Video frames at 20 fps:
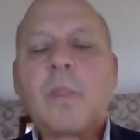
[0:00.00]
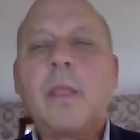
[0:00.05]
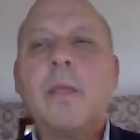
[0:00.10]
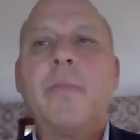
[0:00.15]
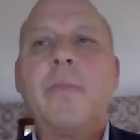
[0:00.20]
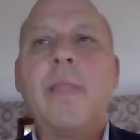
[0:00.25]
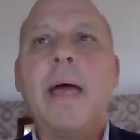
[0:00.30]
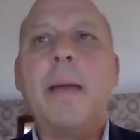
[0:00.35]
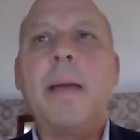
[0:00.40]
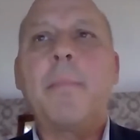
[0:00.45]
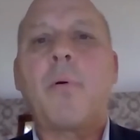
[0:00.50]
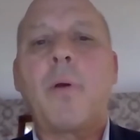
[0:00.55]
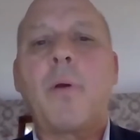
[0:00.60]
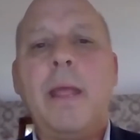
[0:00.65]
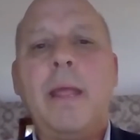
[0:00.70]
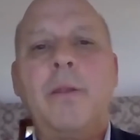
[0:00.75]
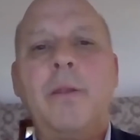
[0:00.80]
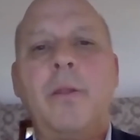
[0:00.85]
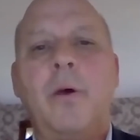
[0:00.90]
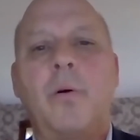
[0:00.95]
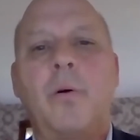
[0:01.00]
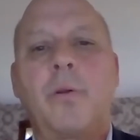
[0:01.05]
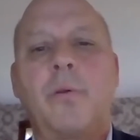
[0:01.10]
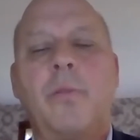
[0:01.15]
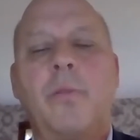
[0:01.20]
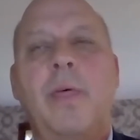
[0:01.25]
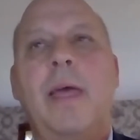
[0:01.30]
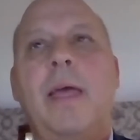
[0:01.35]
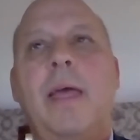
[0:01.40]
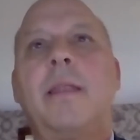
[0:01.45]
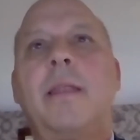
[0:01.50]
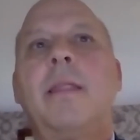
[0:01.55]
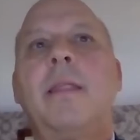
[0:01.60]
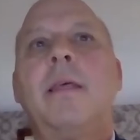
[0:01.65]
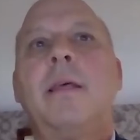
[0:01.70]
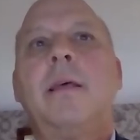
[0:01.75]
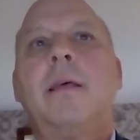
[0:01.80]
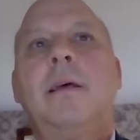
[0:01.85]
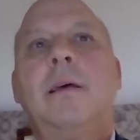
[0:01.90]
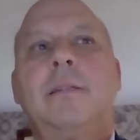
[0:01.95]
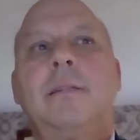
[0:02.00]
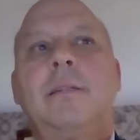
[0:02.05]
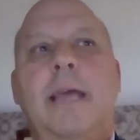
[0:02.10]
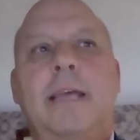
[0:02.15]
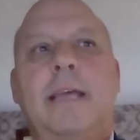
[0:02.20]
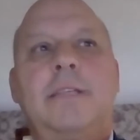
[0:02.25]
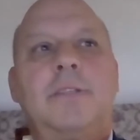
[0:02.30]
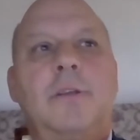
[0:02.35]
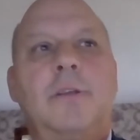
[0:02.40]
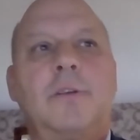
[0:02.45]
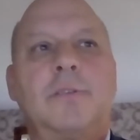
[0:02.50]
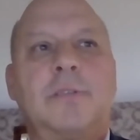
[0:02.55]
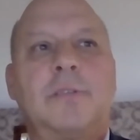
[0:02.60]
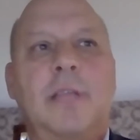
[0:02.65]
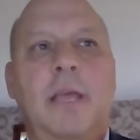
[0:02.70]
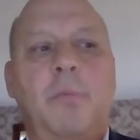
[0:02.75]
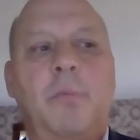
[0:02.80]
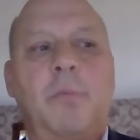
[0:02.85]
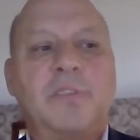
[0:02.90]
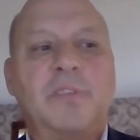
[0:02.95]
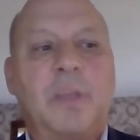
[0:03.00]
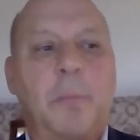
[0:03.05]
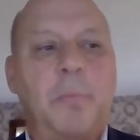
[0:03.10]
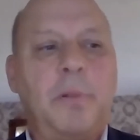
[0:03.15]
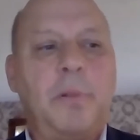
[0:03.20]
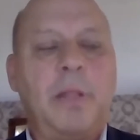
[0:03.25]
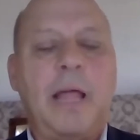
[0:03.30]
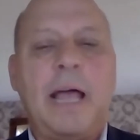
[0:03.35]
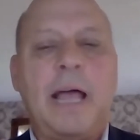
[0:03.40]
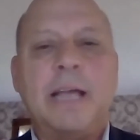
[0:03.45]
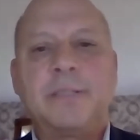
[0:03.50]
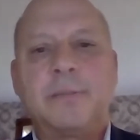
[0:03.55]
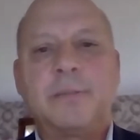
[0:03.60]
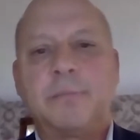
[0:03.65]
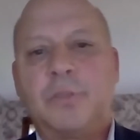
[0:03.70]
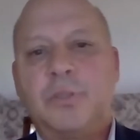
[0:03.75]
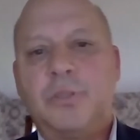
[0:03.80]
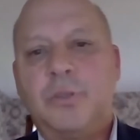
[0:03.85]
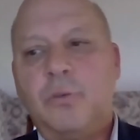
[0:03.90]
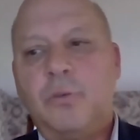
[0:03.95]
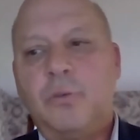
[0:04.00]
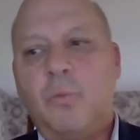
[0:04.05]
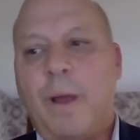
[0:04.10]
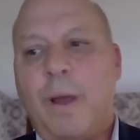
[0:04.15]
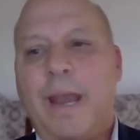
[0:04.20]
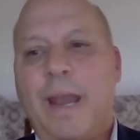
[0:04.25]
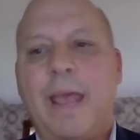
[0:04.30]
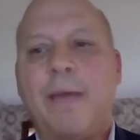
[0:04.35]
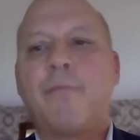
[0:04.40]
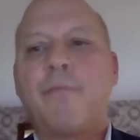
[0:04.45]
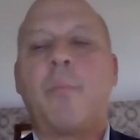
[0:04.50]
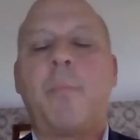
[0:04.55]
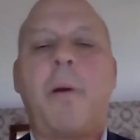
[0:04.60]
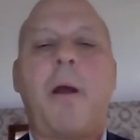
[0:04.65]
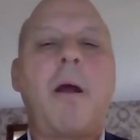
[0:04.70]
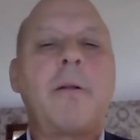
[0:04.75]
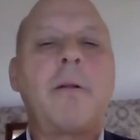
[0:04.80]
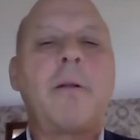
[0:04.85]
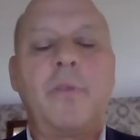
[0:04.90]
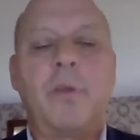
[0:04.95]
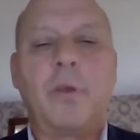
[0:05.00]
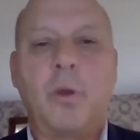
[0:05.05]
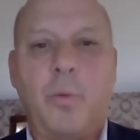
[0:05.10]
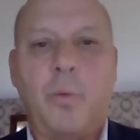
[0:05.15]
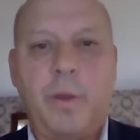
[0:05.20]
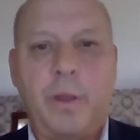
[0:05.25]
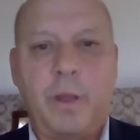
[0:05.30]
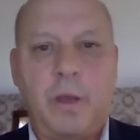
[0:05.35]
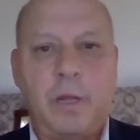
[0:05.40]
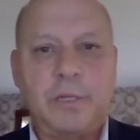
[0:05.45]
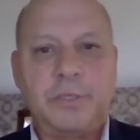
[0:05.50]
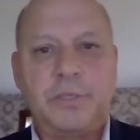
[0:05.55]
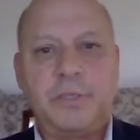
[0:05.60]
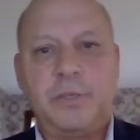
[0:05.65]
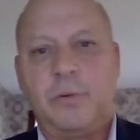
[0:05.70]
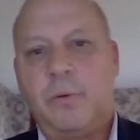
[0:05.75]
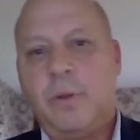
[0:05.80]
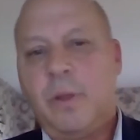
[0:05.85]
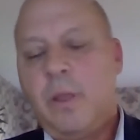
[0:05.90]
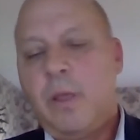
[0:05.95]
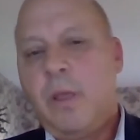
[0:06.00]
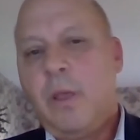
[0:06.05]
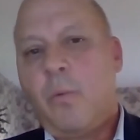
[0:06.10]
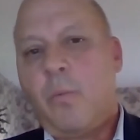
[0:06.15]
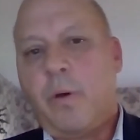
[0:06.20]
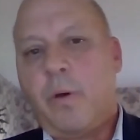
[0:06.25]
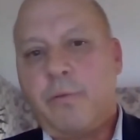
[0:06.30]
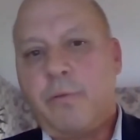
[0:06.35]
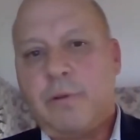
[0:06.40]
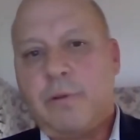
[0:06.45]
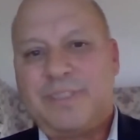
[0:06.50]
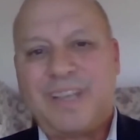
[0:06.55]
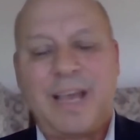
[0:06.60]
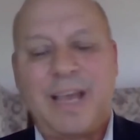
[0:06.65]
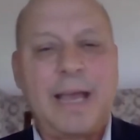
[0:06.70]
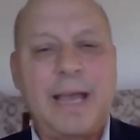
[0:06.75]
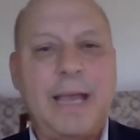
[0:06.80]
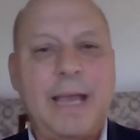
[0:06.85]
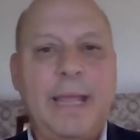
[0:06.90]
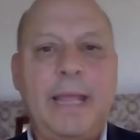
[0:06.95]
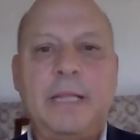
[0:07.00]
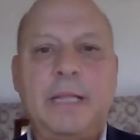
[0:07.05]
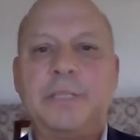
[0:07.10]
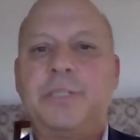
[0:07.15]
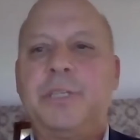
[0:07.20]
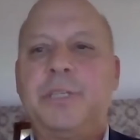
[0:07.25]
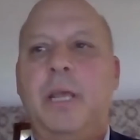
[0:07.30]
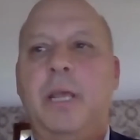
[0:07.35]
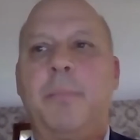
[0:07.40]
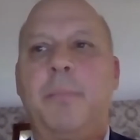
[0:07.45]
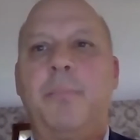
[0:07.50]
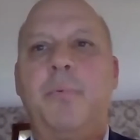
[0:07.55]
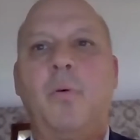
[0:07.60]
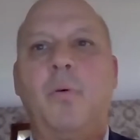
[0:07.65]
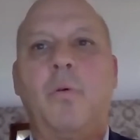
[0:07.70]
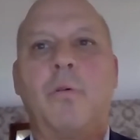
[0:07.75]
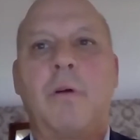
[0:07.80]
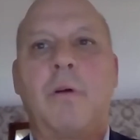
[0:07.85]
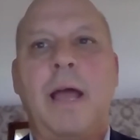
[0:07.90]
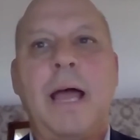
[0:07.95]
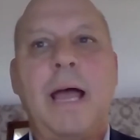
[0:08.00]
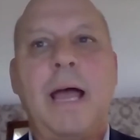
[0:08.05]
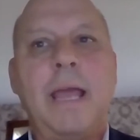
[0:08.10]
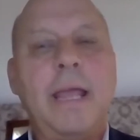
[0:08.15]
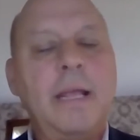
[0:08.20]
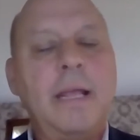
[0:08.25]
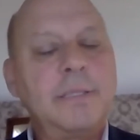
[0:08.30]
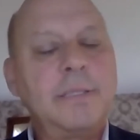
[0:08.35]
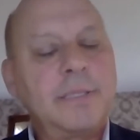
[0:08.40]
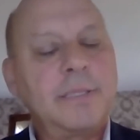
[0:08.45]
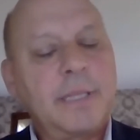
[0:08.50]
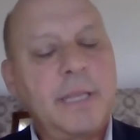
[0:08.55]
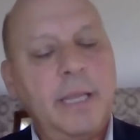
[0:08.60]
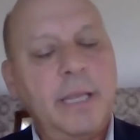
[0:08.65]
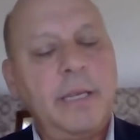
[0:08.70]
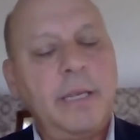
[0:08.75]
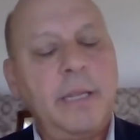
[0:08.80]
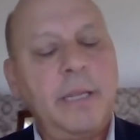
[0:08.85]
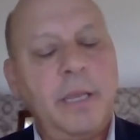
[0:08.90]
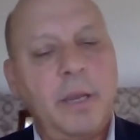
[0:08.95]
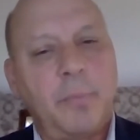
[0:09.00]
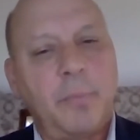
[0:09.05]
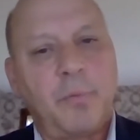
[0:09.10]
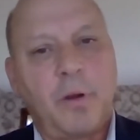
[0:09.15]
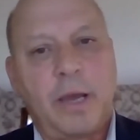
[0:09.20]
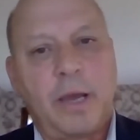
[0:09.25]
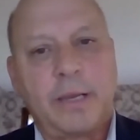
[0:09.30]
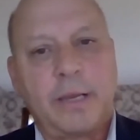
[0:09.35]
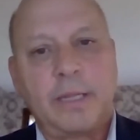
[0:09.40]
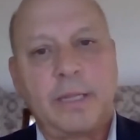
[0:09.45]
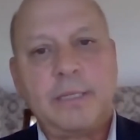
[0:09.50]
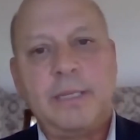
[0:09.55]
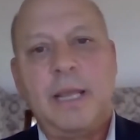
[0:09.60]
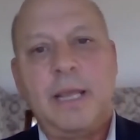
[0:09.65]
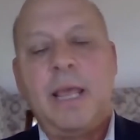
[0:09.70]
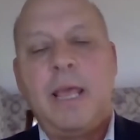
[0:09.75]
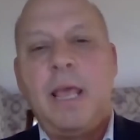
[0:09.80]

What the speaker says: And that brand owner then takes those labels, applies them to whatever part they're going on to, whether it's a high-end shampoo or a high-end skincare product.